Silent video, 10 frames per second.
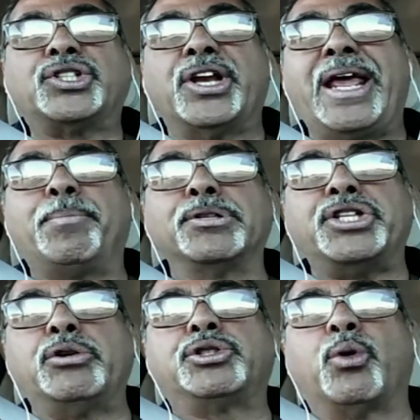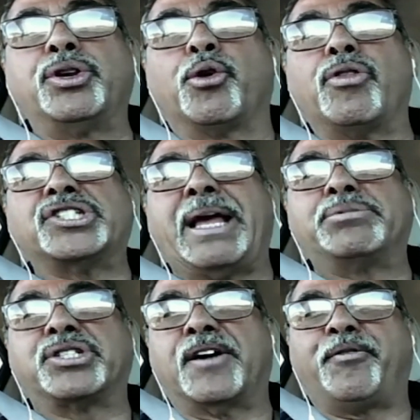which enables you to endure the
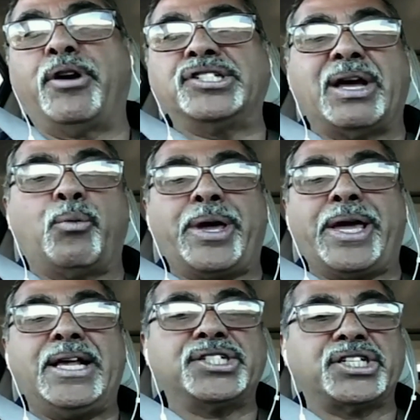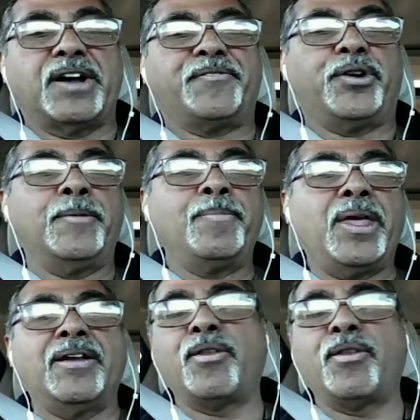same sufferings that we suffer.